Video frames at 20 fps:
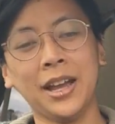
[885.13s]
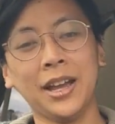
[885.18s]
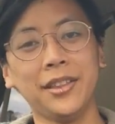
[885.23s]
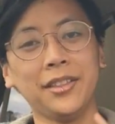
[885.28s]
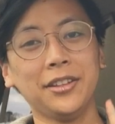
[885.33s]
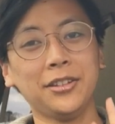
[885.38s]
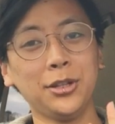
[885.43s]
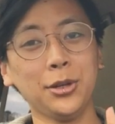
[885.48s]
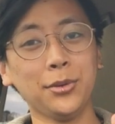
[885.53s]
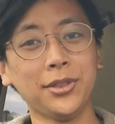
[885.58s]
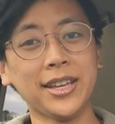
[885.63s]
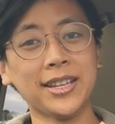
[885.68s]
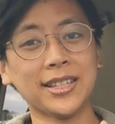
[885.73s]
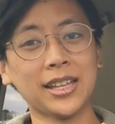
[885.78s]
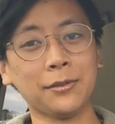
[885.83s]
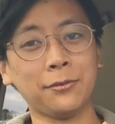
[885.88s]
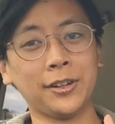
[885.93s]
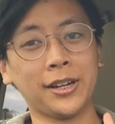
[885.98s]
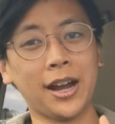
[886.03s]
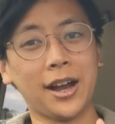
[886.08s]
The 2 things
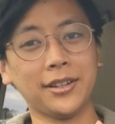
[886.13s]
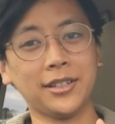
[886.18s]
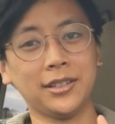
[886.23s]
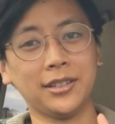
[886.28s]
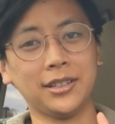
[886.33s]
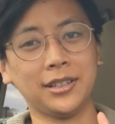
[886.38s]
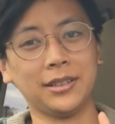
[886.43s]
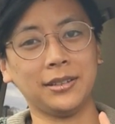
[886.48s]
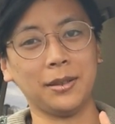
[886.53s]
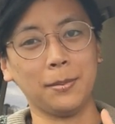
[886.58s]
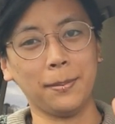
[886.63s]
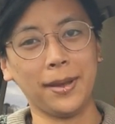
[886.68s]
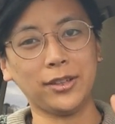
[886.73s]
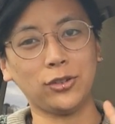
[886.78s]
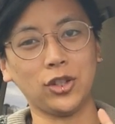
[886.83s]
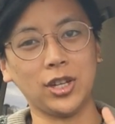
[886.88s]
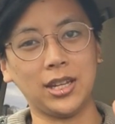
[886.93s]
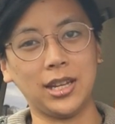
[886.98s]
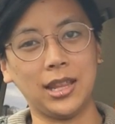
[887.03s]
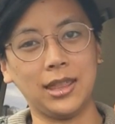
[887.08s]
I forgot to
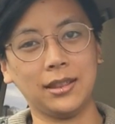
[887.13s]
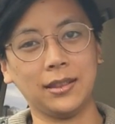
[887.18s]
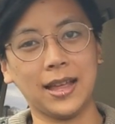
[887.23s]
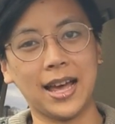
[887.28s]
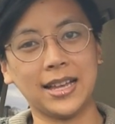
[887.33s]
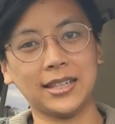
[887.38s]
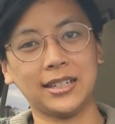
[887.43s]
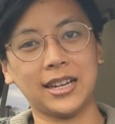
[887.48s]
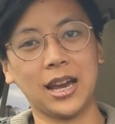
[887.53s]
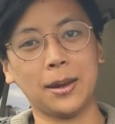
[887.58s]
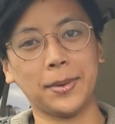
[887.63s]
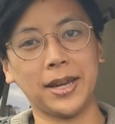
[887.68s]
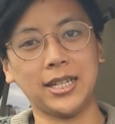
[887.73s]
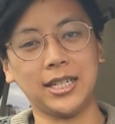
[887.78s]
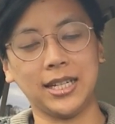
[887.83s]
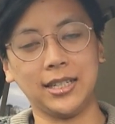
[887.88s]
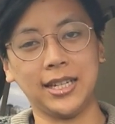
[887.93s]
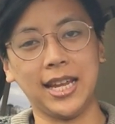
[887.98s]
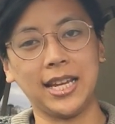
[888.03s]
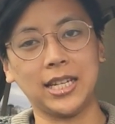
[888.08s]
mention in the last time I
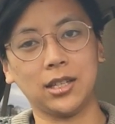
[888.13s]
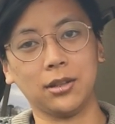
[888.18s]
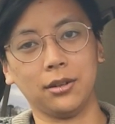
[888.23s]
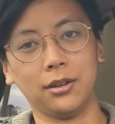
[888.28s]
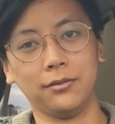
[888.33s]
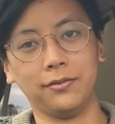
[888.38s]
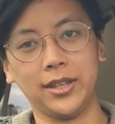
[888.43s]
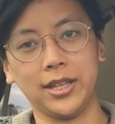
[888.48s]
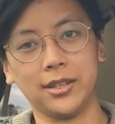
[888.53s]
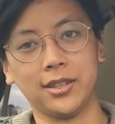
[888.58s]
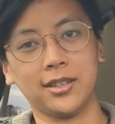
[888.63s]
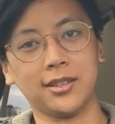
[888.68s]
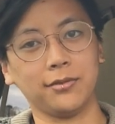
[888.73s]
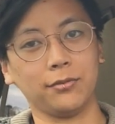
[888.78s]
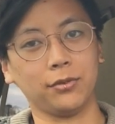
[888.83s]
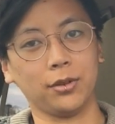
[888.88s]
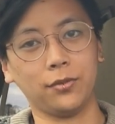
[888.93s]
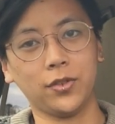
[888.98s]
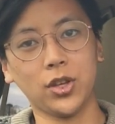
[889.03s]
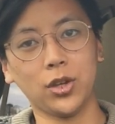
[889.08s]
did takes of this
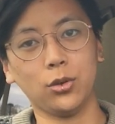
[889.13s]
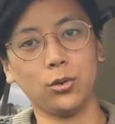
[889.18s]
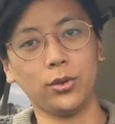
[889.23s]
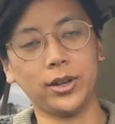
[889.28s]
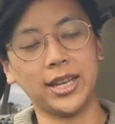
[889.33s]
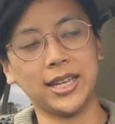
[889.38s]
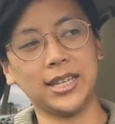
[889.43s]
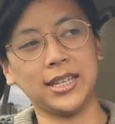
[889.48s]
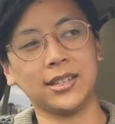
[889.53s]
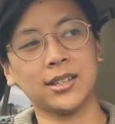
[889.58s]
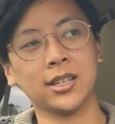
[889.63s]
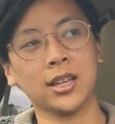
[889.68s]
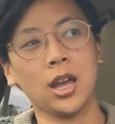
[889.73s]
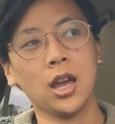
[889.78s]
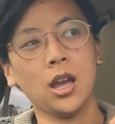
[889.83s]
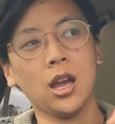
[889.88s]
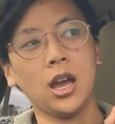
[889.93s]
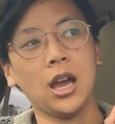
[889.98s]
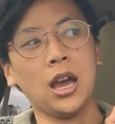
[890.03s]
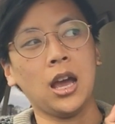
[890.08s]
review is,
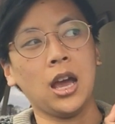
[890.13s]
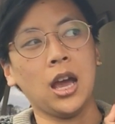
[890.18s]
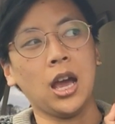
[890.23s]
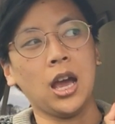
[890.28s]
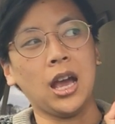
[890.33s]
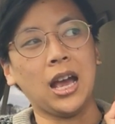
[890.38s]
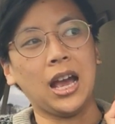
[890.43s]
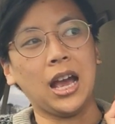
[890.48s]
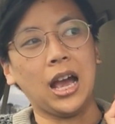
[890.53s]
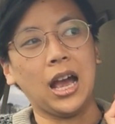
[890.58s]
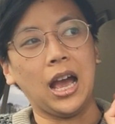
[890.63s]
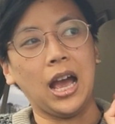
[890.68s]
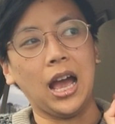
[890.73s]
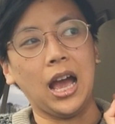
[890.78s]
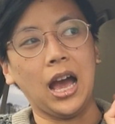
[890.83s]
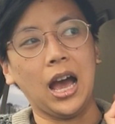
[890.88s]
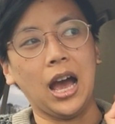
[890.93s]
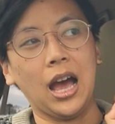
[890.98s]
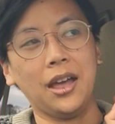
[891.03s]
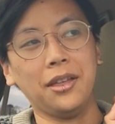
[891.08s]

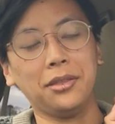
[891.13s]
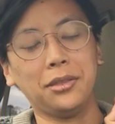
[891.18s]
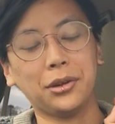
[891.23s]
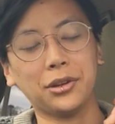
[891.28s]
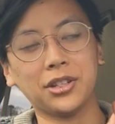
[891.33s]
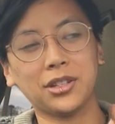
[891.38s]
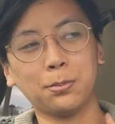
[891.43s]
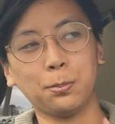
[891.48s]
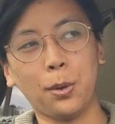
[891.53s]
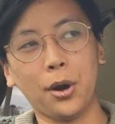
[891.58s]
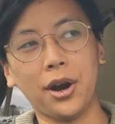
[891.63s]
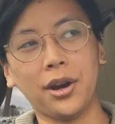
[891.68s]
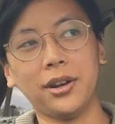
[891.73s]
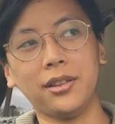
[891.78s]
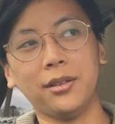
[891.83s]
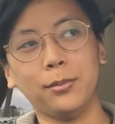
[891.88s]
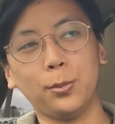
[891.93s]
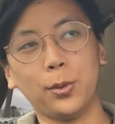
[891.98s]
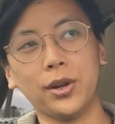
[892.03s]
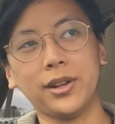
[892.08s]
there's part of
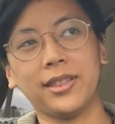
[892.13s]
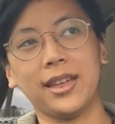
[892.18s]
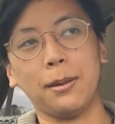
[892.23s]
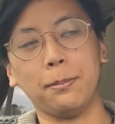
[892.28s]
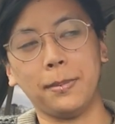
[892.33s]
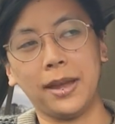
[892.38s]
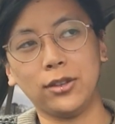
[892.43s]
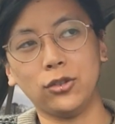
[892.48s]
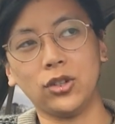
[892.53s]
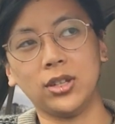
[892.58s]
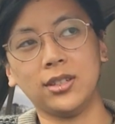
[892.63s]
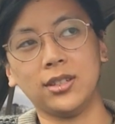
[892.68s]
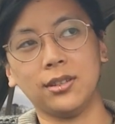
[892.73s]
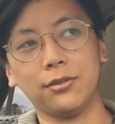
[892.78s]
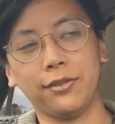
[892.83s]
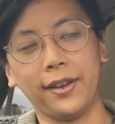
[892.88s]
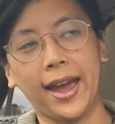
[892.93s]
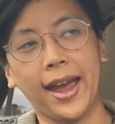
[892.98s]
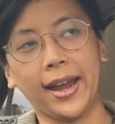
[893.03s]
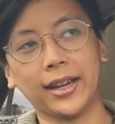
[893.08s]
the book that mentions the
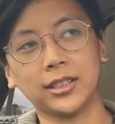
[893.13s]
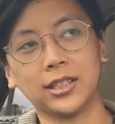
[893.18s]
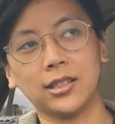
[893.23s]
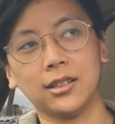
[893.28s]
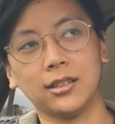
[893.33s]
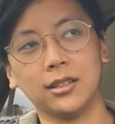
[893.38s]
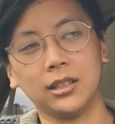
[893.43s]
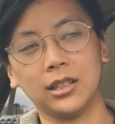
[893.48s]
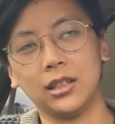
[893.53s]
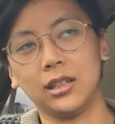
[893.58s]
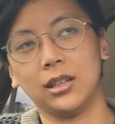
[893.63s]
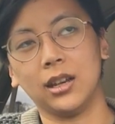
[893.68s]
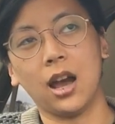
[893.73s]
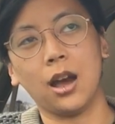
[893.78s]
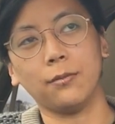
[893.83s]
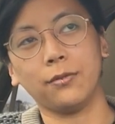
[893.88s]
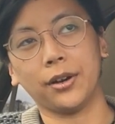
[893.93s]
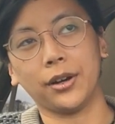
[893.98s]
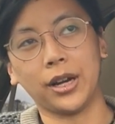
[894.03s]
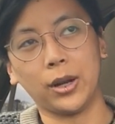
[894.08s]
fact,
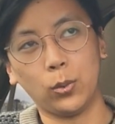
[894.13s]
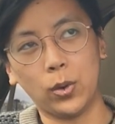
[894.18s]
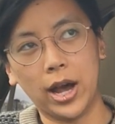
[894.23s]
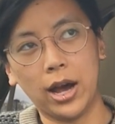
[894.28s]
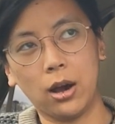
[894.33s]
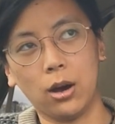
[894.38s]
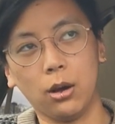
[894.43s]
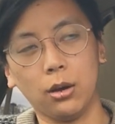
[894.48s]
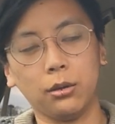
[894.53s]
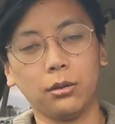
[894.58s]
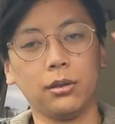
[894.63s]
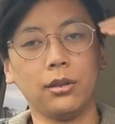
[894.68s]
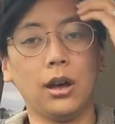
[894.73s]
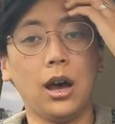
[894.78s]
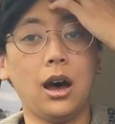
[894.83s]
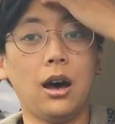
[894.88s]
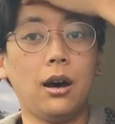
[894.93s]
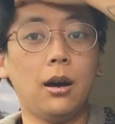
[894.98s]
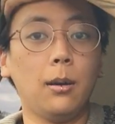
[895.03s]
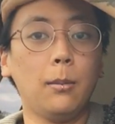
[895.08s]
not very well,
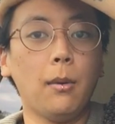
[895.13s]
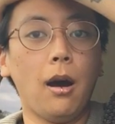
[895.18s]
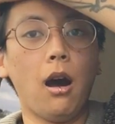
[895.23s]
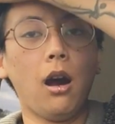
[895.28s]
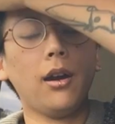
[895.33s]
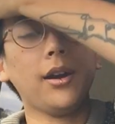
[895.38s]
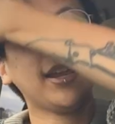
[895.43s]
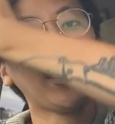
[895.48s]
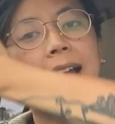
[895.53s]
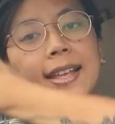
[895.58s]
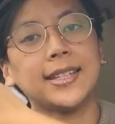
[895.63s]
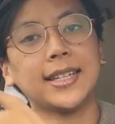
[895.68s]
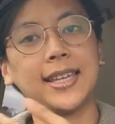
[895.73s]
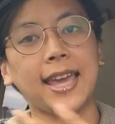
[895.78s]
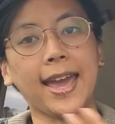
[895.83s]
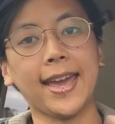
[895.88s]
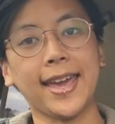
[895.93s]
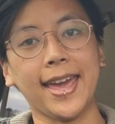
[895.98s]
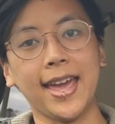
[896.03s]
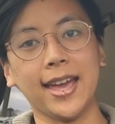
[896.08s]
Ari has a
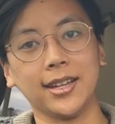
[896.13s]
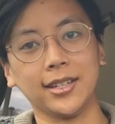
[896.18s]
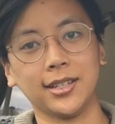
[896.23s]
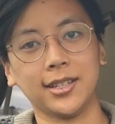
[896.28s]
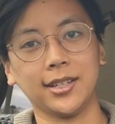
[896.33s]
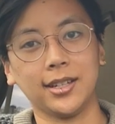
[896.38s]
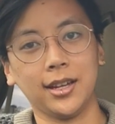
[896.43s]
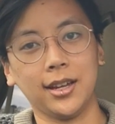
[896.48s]
gay aunt.